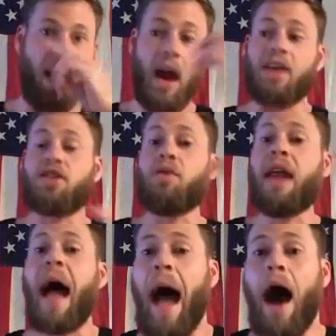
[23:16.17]
And so
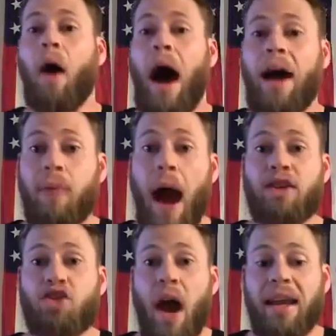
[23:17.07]
now I
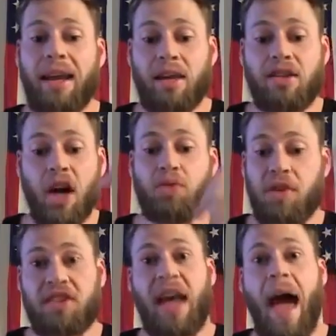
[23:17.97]
try to get in touch
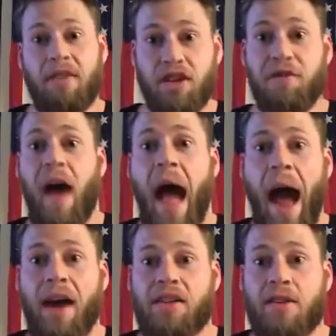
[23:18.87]
with Savage
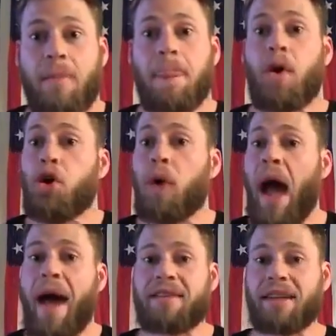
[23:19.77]
Facts, who
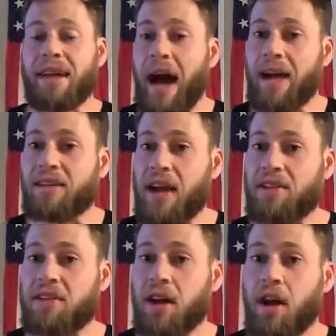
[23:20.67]
has the content
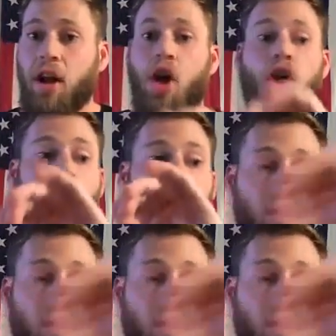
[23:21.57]
still, who